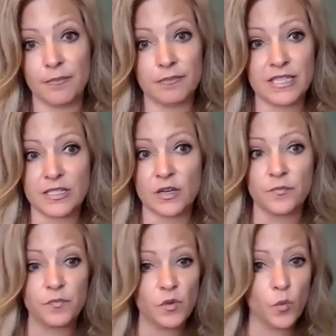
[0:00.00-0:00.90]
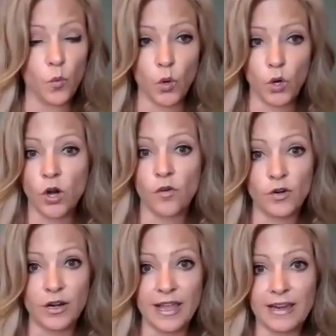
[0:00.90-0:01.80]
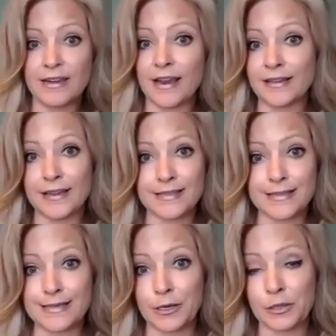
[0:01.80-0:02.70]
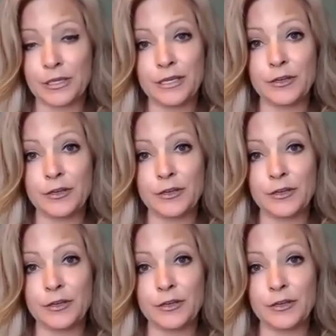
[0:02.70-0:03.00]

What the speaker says: Does it work overnight? Not necessarily.